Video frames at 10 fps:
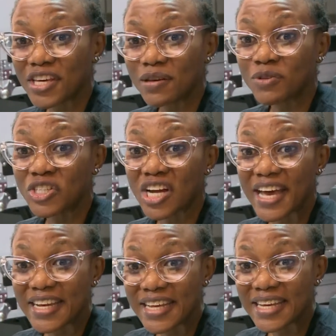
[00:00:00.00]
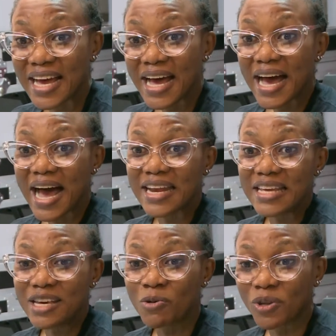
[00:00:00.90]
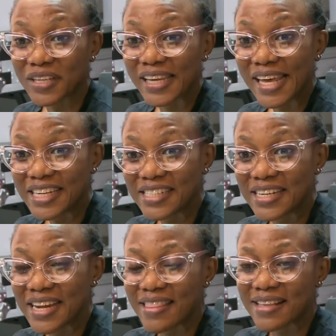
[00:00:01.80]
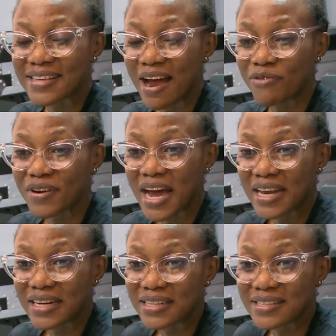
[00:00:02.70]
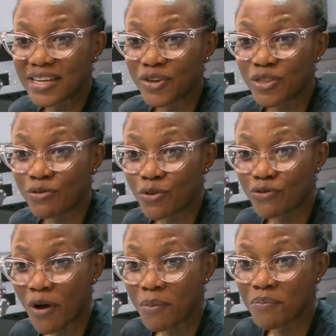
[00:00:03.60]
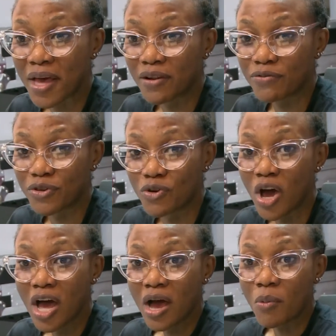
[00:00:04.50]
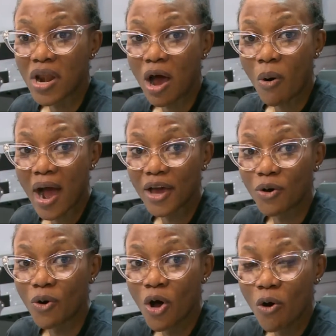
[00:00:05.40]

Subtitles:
Keep shining, an equaled legend, and that's Africana listening through from Bellevue, Bulawayo.